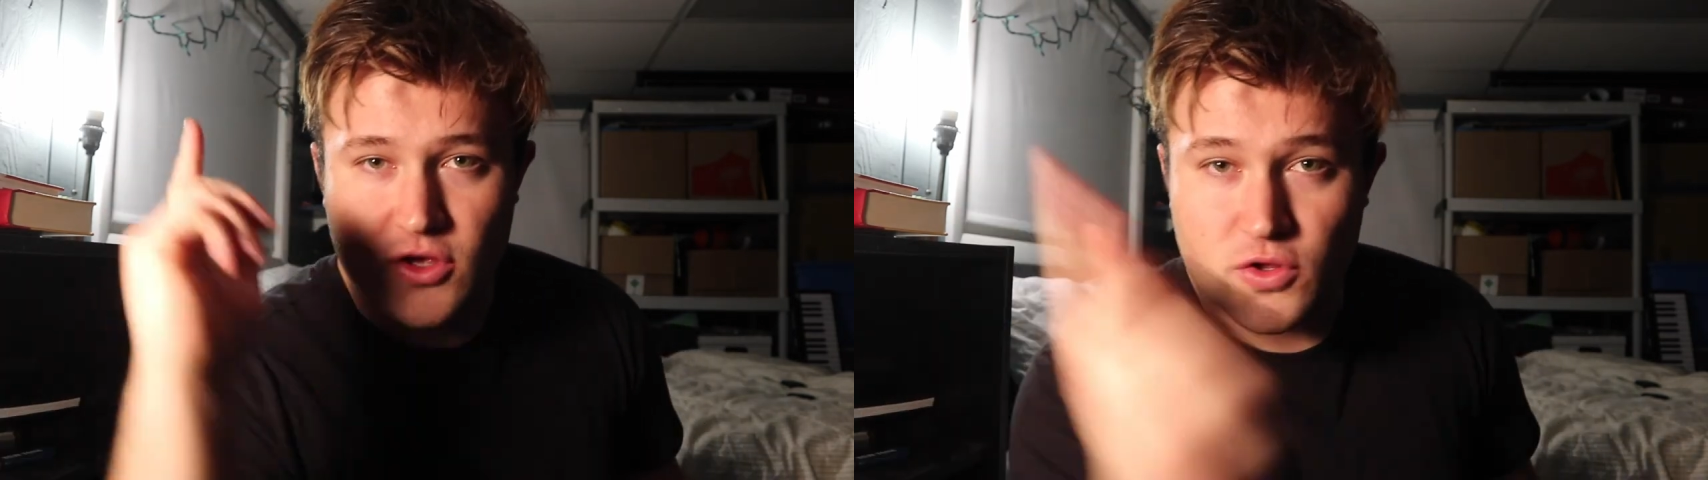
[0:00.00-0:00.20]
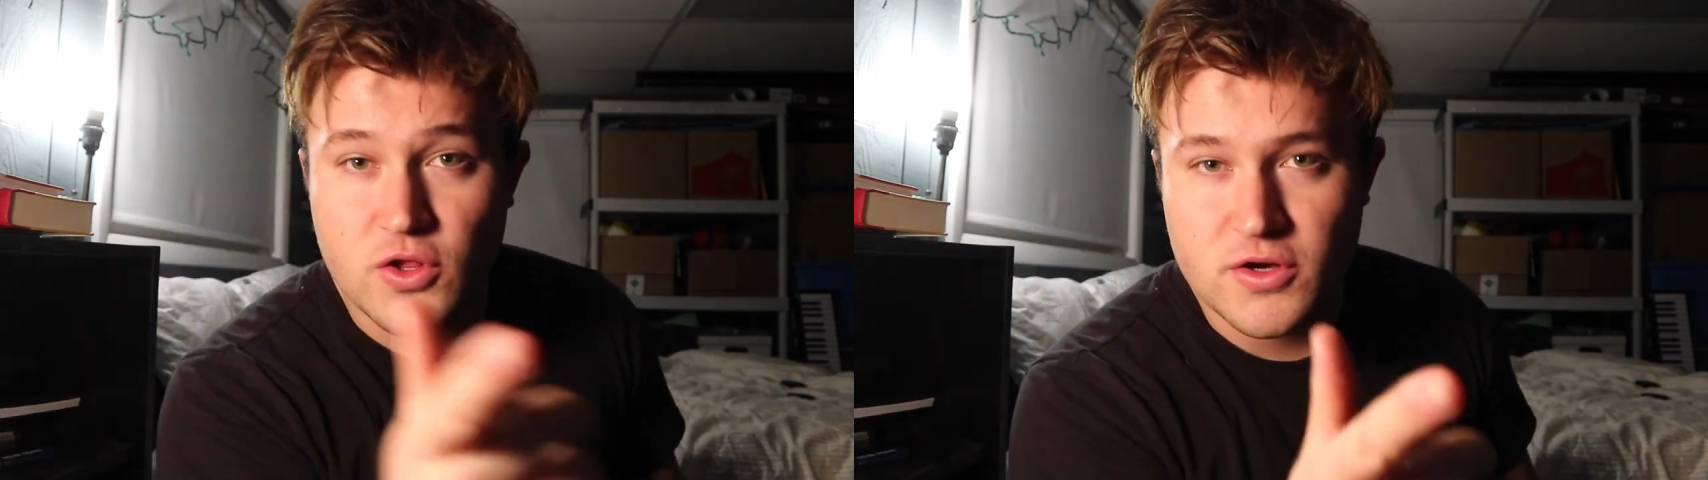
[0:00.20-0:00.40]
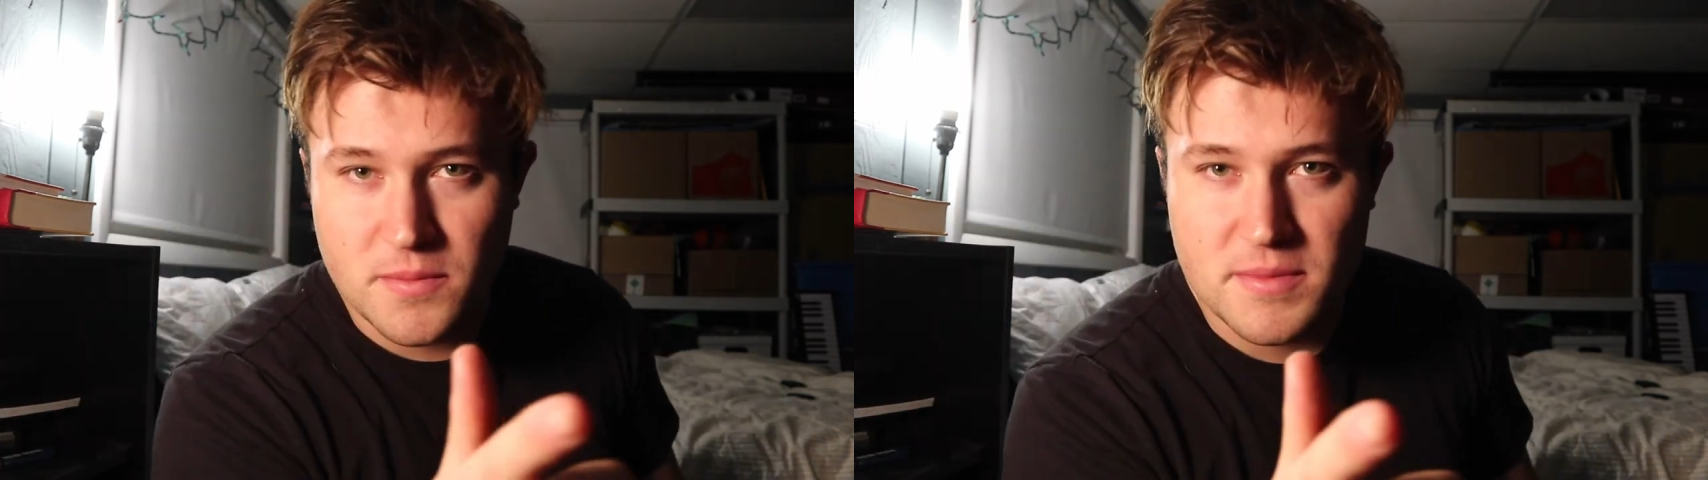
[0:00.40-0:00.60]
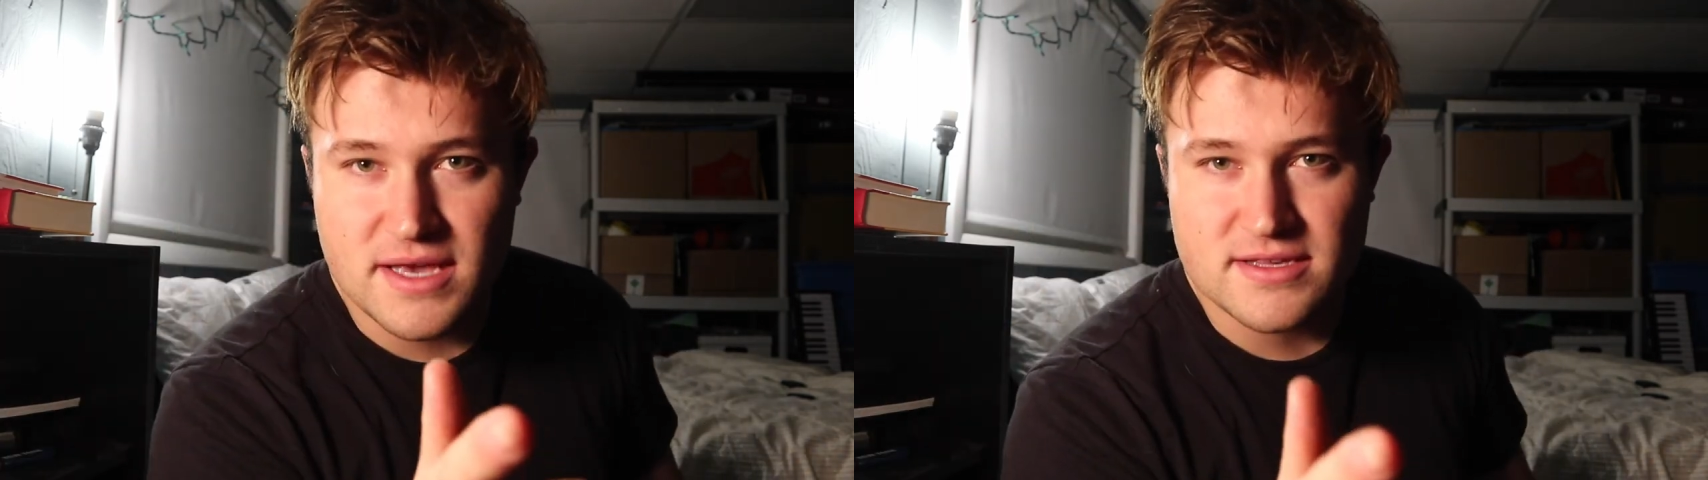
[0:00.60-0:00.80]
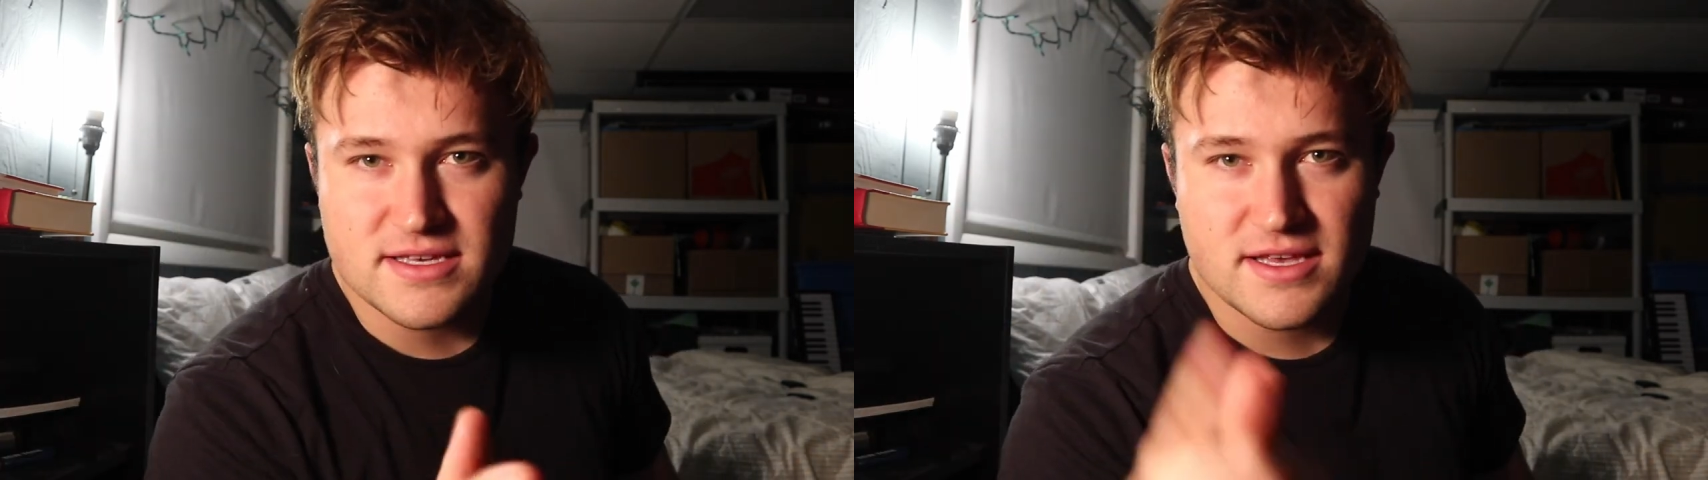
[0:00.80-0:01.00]
You look
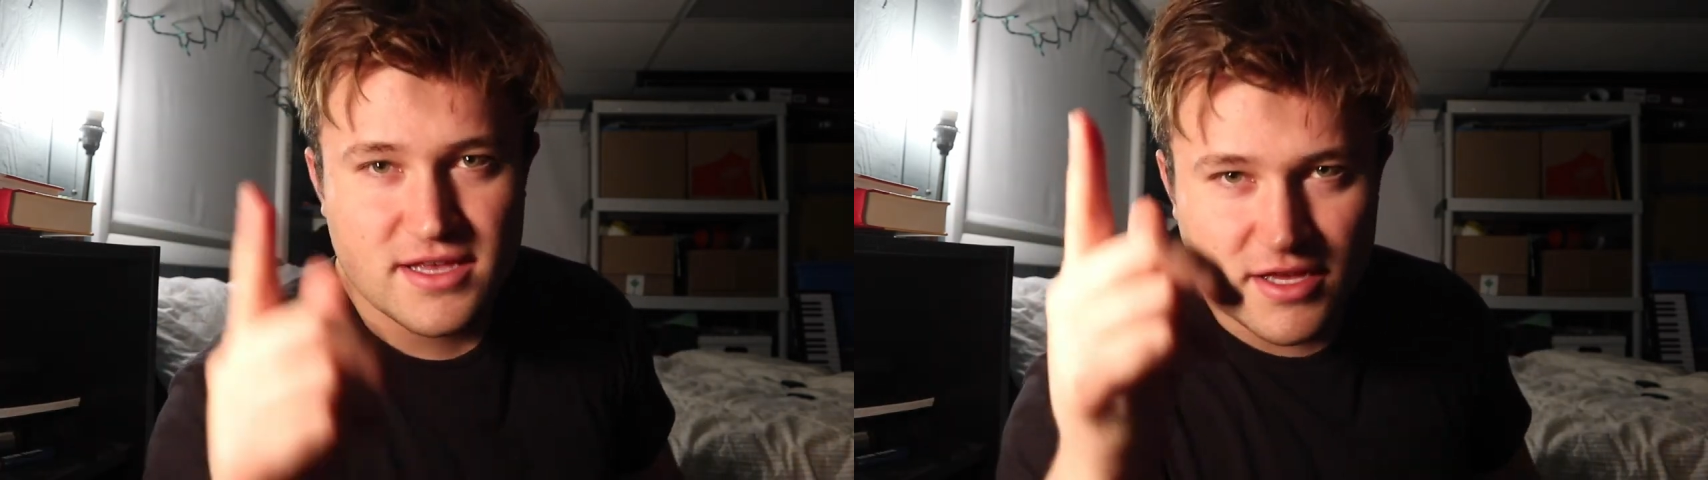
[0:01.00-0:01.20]
amazing.